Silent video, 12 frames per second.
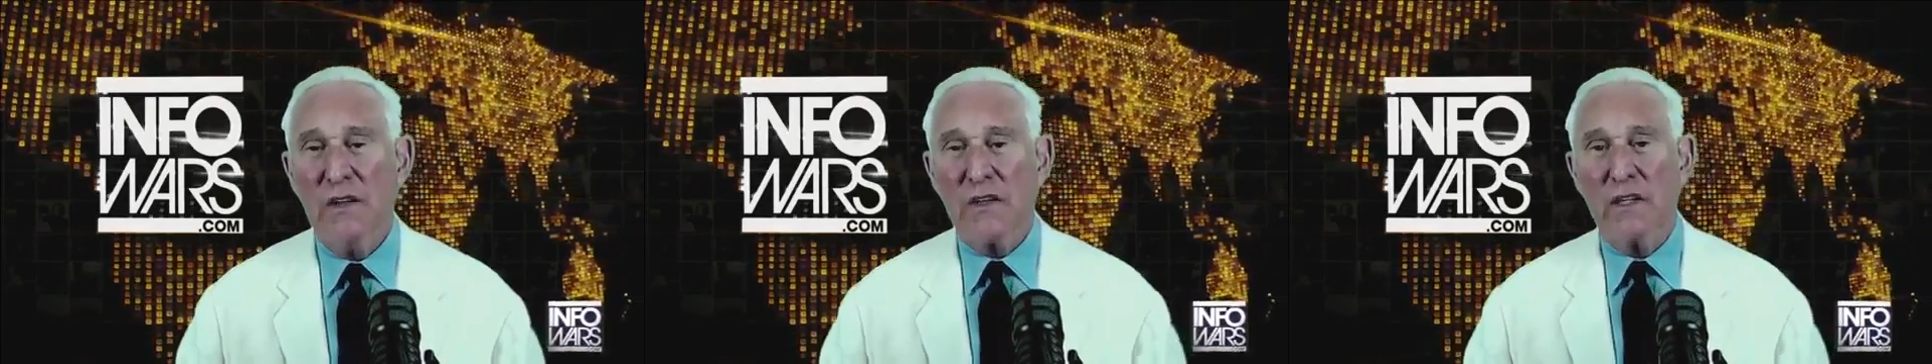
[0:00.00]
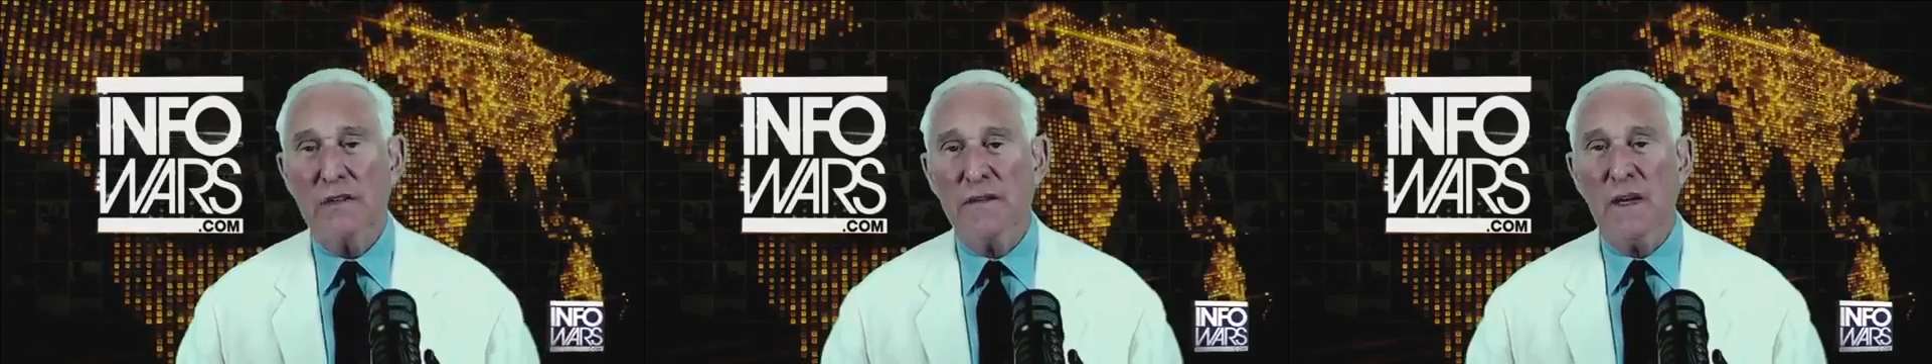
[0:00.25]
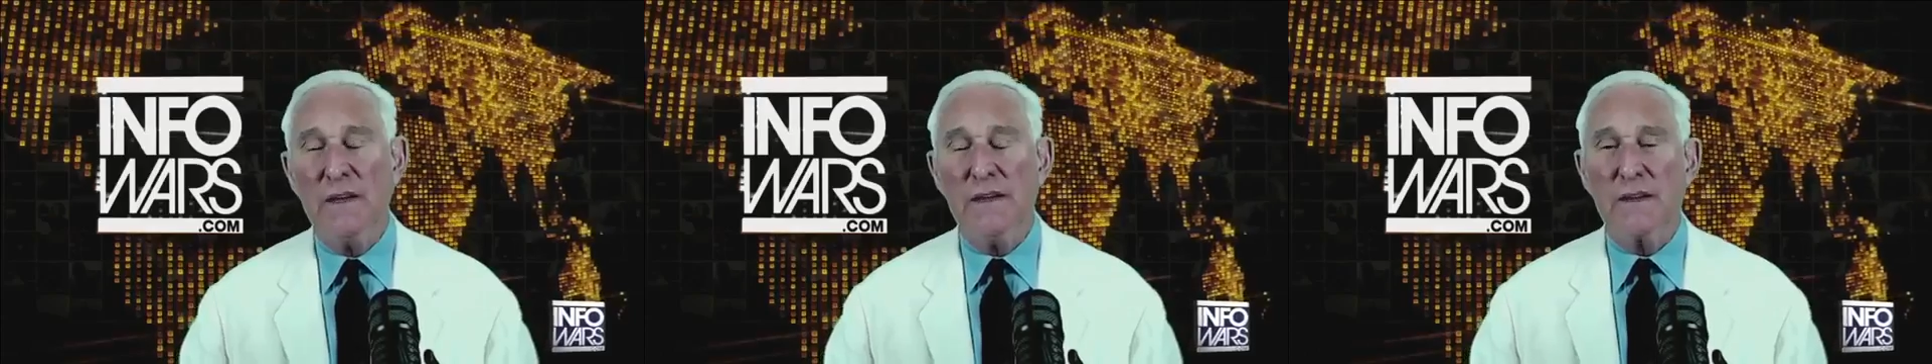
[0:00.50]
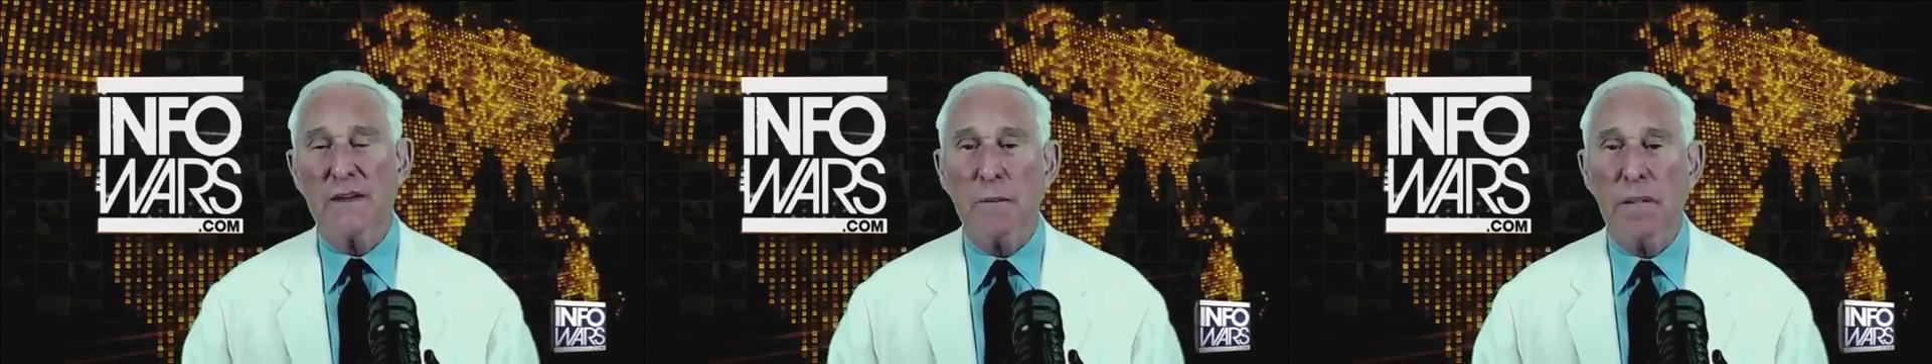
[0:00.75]
They're going to find
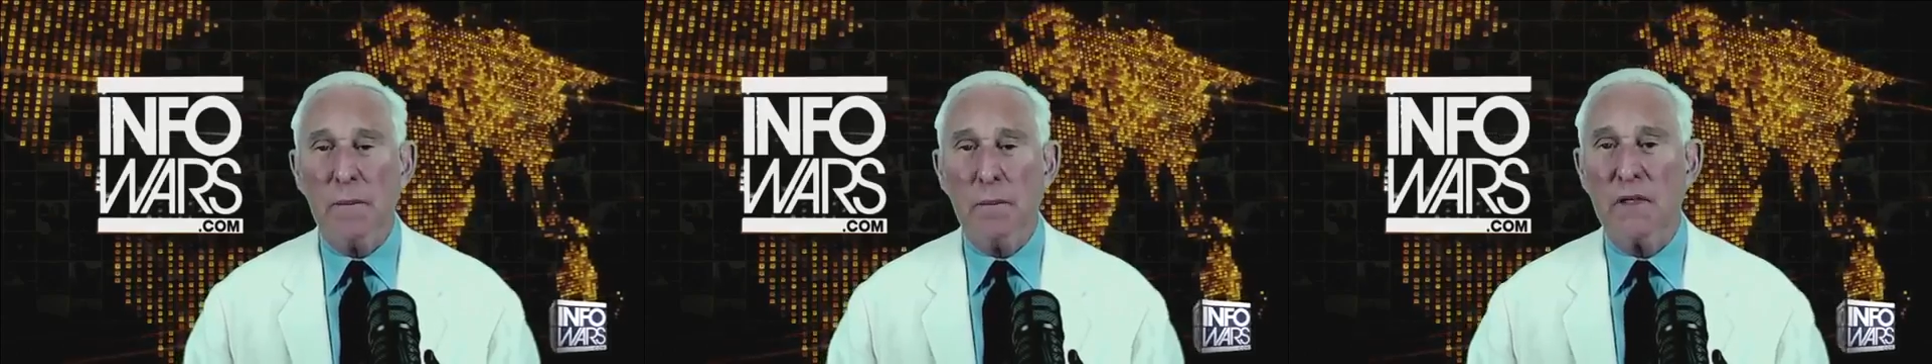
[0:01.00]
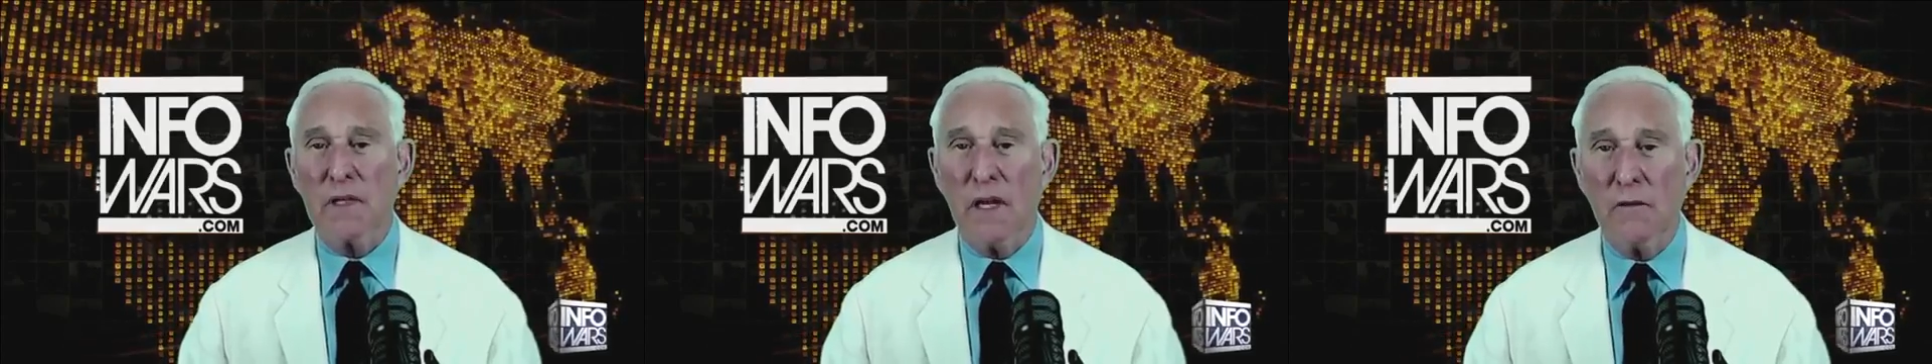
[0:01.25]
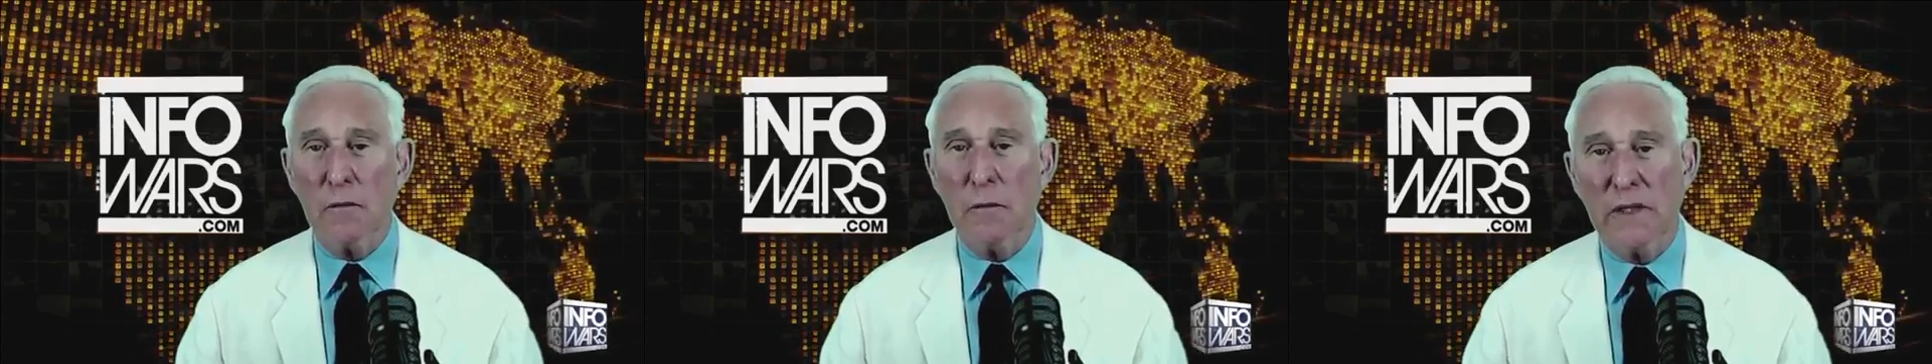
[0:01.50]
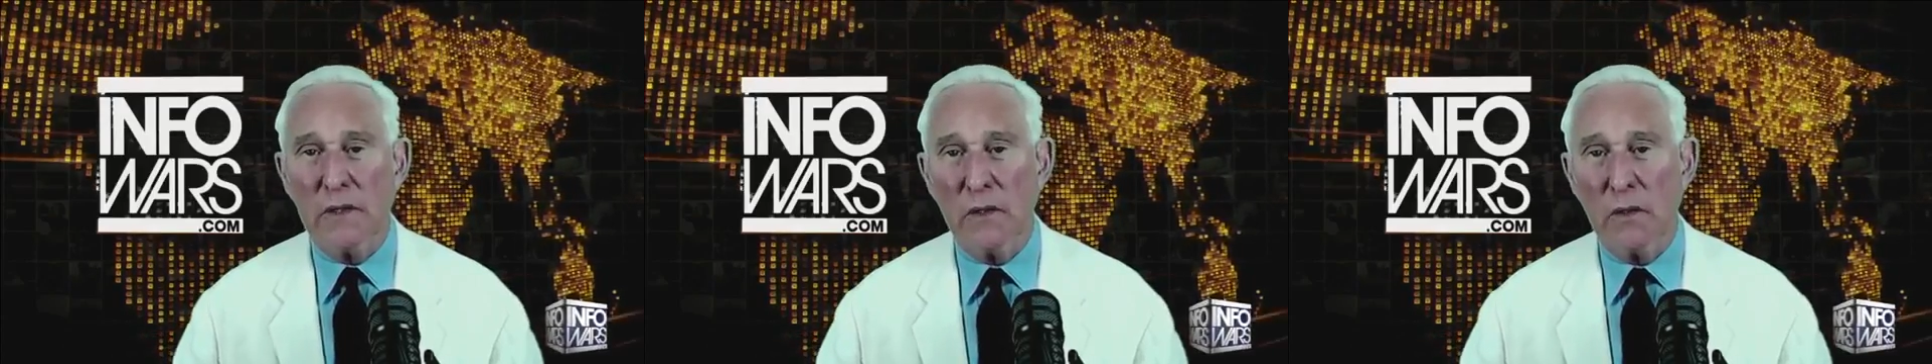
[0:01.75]
that the people in government